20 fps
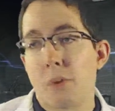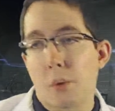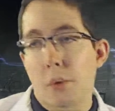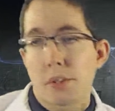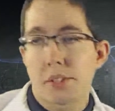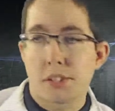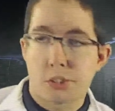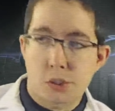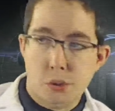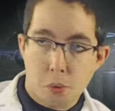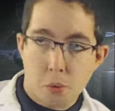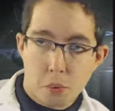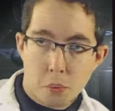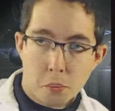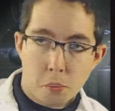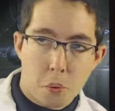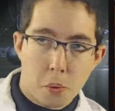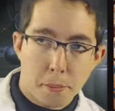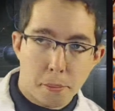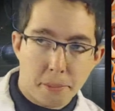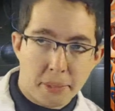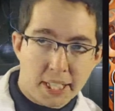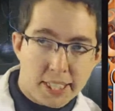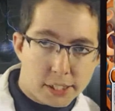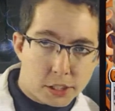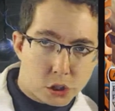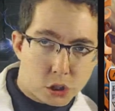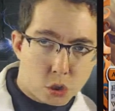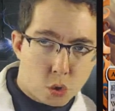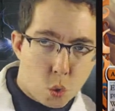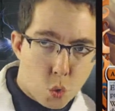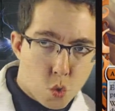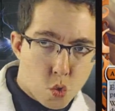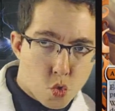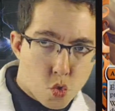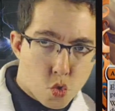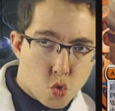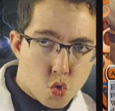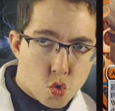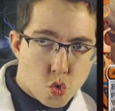of course, is Sword of War and Peace.
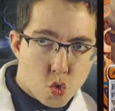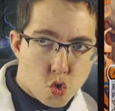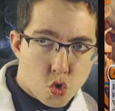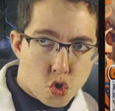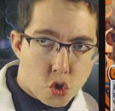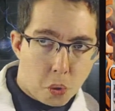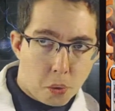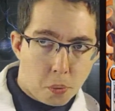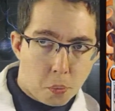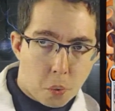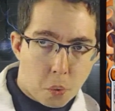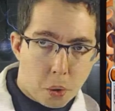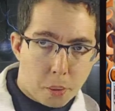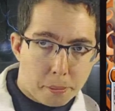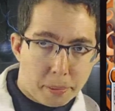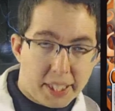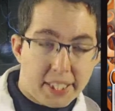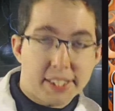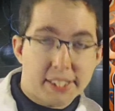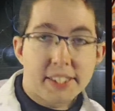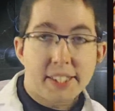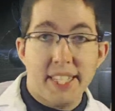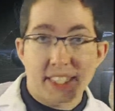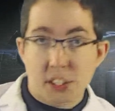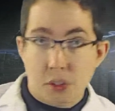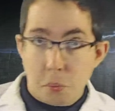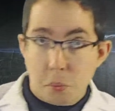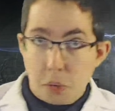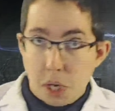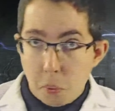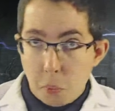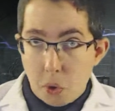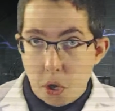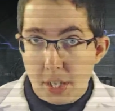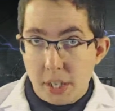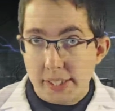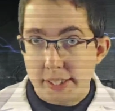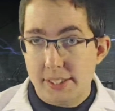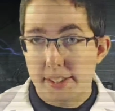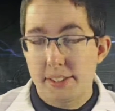Sword of War and Peace, that's the one I
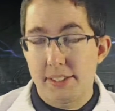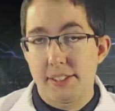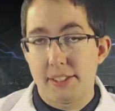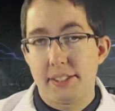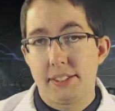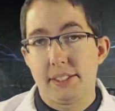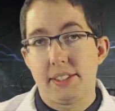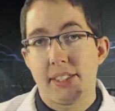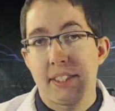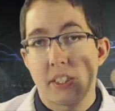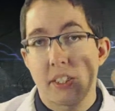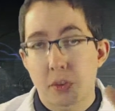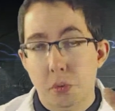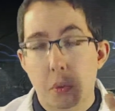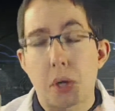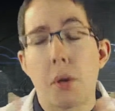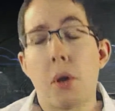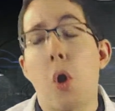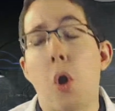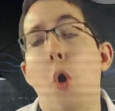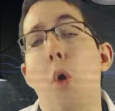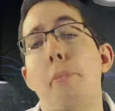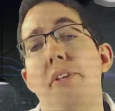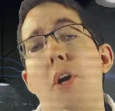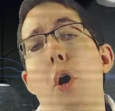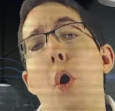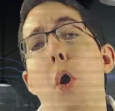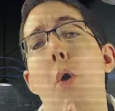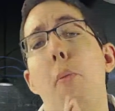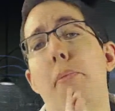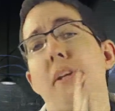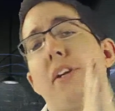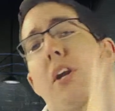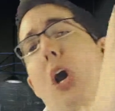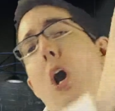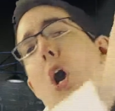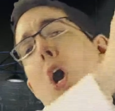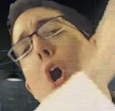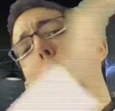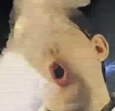want. That's the one I hope to
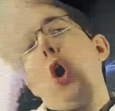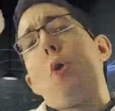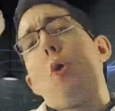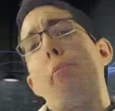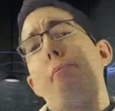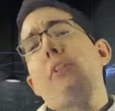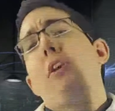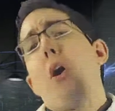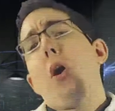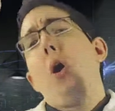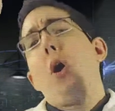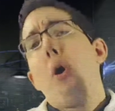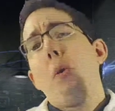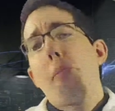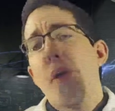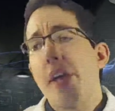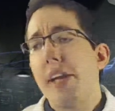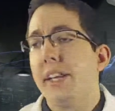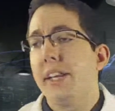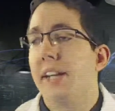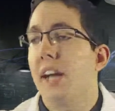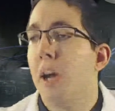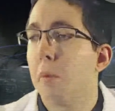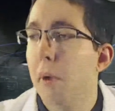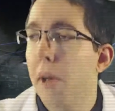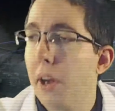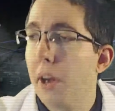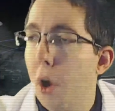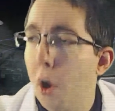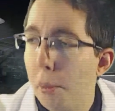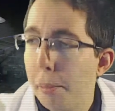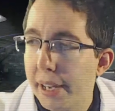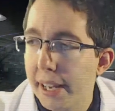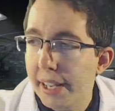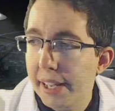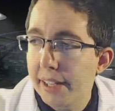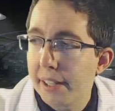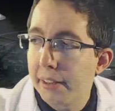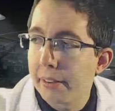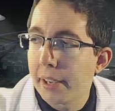open. I want to open
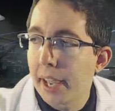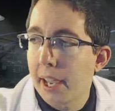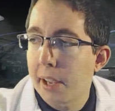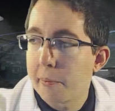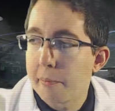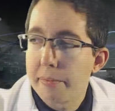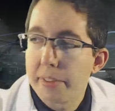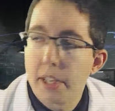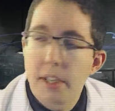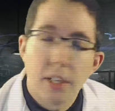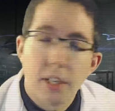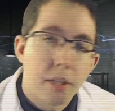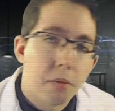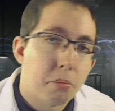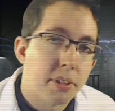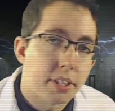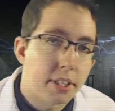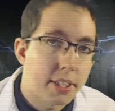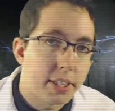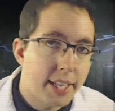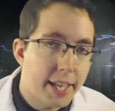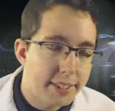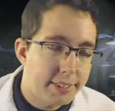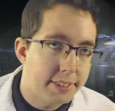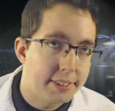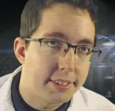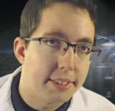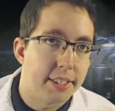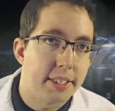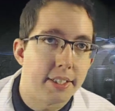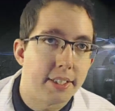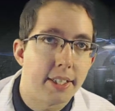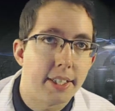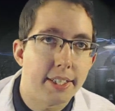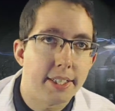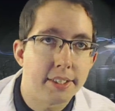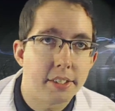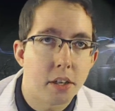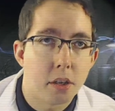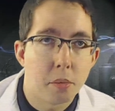it! Okay. But the last card
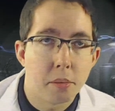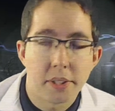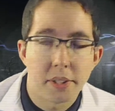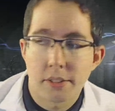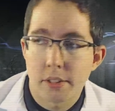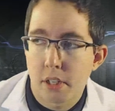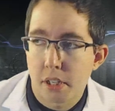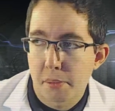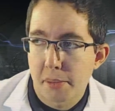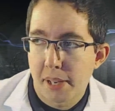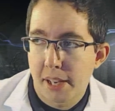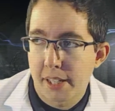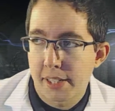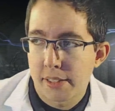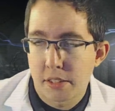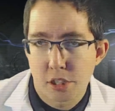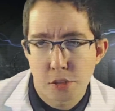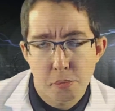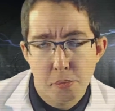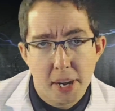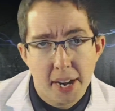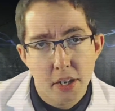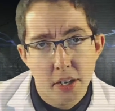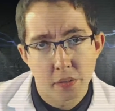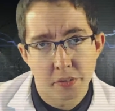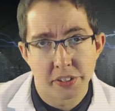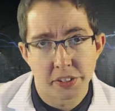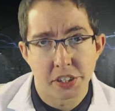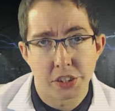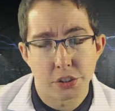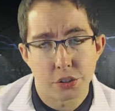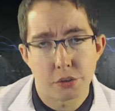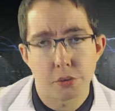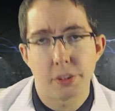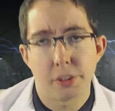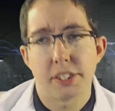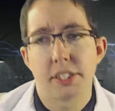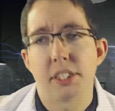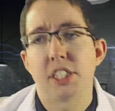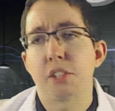I want to talk about is Spire of
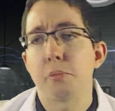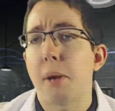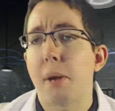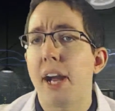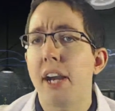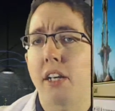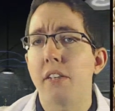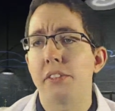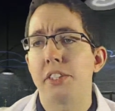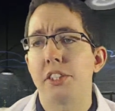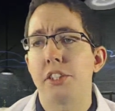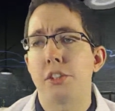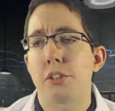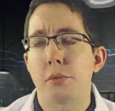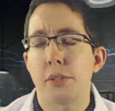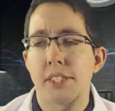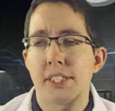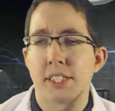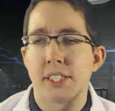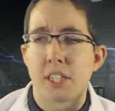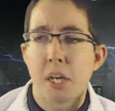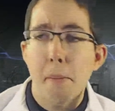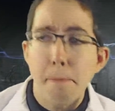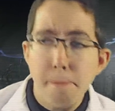Industry. Spire of Industry is an